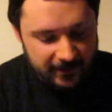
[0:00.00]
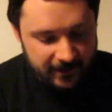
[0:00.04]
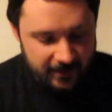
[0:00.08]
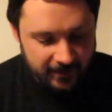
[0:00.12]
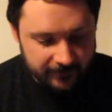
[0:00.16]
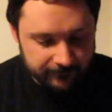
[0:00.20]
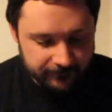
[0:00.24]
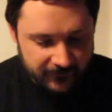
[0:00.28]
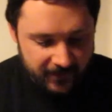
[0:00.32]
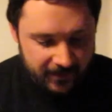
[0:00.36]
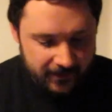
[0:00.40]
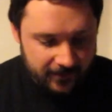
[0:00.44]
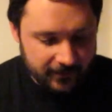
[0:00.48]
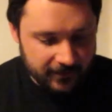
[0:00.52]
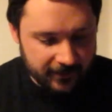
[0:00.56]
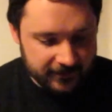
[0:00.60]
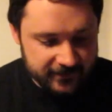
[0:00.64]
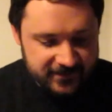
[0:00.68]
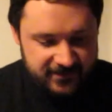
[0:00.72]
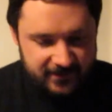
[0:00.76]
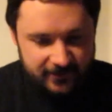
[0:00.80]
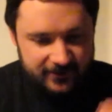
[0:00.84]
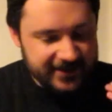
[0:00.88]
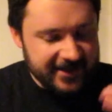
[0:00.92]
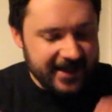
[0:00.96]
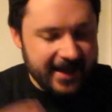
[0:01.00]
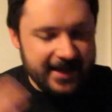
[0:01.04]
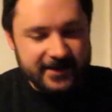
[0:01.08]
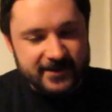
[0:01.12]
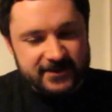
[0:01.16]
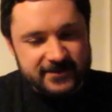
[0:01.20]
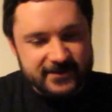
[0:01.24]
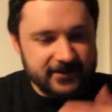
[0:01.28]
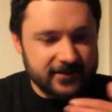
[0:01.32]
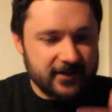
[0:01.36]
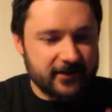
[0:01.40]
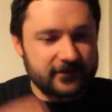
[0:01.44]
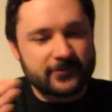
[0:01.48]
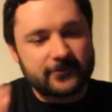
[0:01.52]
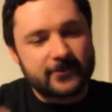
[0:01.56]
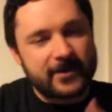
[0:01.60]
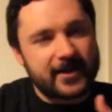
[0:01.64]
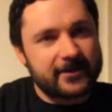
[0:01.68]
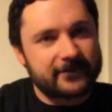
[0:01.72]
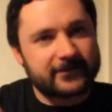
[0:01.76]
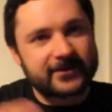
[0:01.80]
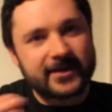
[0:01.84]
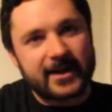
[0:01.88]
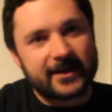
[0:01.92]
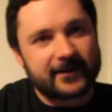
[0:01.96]
And so again, it's another
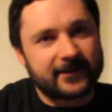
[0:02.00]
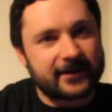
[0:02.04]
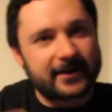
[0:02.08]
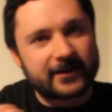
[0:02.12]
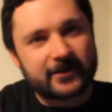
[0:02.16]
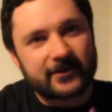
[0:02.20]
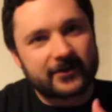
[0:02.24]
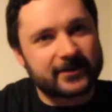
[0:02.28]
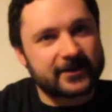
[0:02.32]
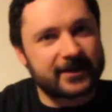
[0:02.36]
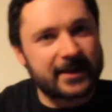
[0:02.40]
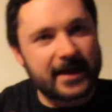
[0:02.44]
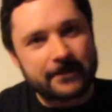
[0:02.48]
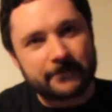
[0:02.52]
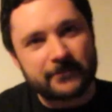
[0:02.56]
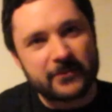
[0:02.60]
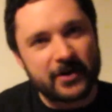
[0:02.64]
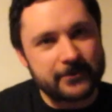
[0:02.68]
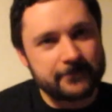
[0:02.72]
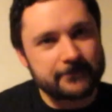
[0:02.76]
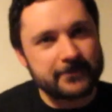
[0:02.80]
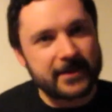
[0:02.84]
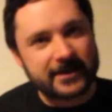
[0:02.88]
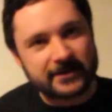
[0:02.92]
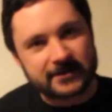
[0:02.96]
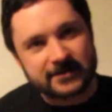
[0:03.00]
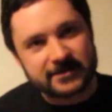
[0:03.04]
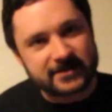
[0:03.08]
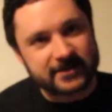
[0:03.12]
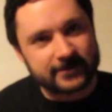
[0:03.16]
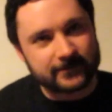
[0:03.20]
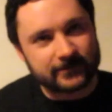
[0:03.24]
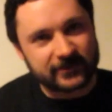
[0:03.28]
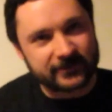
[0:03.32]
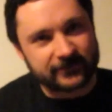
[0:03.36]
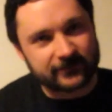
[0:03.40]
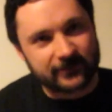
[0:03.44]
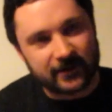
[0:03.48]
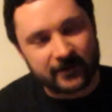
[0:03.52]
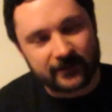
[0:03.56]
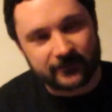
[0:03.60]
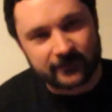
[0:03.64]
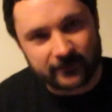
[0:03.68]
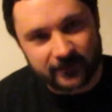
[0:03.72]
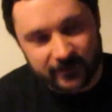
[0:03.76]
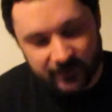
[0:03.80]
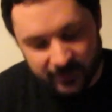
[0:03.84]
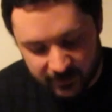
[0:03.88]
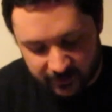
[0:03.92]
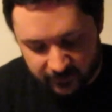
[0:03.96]
way of getting that kind of that momentum, and
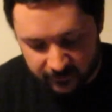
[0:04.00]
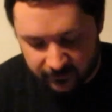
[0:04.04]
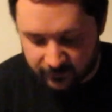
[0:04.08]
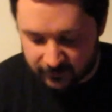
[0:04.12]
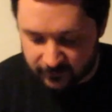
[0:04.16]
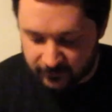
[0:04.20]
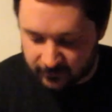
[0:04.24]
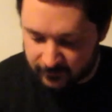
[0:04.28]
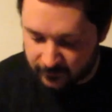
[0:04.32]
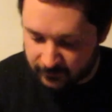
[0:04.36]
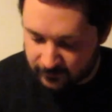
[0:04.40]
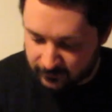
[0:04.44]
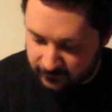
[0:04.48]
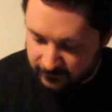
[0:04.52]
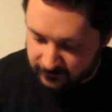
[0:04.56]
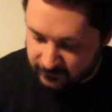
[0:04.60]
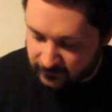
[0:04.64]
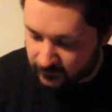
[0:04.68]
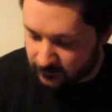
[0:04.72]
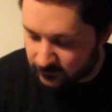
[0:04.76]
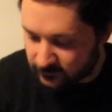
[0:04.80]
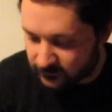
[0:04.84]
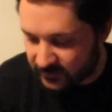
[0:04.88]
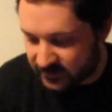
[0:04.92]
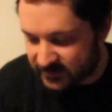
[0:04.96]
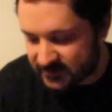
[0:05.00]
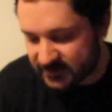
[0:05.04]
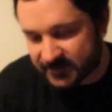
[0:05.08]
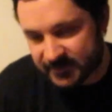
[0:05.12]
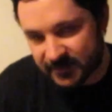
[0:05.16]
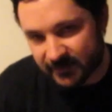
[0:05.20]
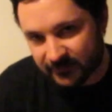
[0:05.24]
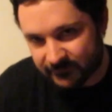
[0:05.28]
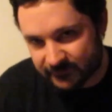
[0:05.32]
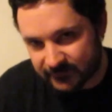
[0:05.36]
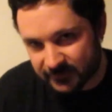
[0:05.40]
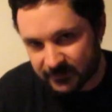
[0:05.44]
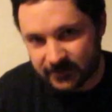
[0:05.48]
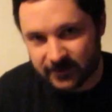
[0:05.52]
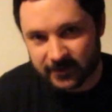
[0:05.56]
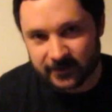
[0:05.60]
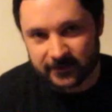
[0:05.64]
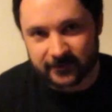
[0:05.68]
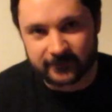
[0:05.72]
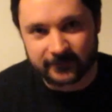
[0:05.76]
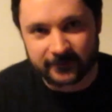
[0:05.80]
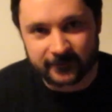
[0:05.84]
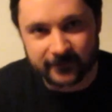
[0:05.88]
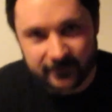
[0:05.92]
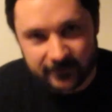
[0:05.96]
rather than going, oh, I've got all this stuff to
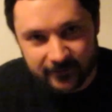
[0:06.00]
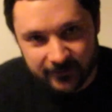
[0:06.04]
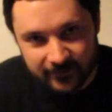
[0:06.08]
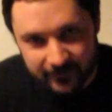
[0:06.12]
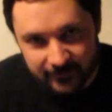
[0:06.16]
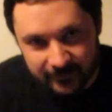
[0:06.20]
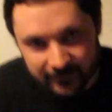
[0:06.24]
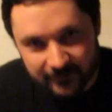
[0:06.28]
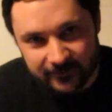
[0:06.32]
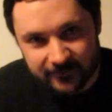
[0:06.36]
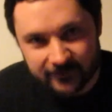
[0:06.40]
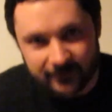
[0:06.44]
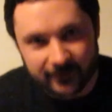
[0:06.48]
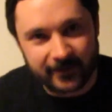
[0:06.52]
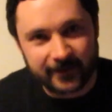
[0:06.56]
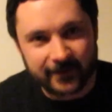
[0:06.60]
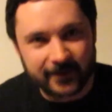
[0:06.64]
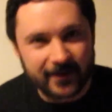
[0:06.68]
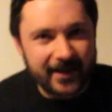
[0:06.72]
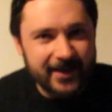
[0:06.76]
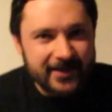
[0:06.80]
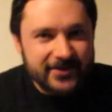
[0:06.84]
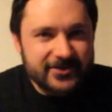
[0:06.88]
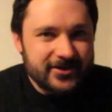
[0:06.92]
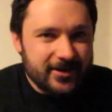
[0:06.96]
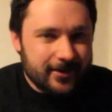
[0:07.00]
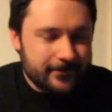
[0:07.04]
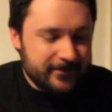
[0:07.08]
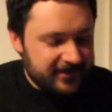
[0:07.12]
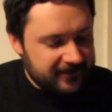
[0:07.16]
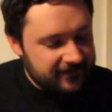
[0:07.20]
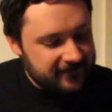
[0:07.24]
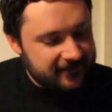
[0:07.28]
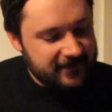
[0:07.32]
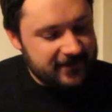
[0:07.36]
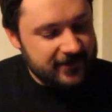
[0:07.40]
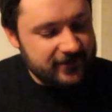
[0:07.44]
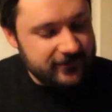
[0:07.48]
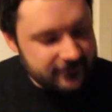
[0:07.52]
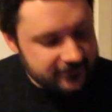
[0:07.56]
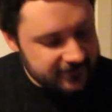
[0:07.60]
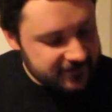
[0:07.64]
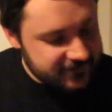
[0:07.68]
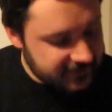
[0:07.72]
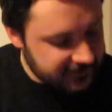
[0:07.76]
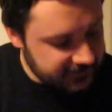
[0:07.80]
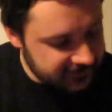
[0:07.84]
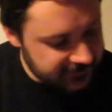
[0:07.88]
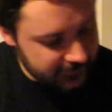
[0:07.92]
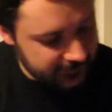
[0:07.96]
do, like actually I'm
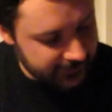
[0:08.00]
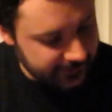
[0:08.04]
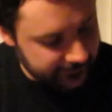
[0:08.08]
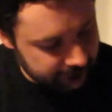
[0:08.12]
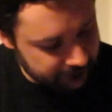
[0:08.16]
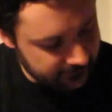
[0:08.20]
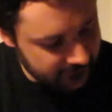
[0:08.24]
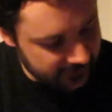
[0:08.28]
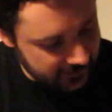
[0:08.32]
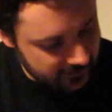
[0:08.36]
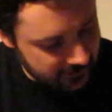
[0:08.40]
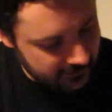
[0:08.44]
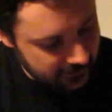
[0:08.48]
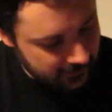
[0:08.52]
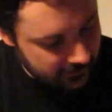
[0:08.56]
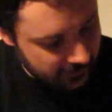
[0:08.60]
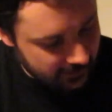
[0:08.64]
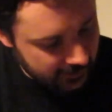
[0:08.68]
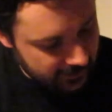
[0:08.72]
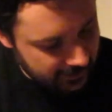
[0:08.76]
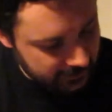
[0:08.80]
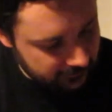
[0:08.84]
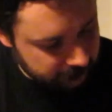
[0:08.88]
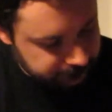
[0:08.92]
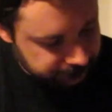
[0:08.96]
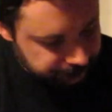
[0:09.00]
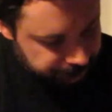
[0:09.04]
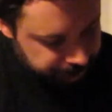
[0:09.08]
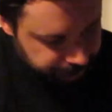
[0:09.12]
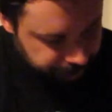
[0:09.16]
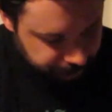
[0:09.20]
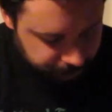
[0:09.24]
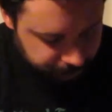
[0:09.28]
enthused to do it. Yeah.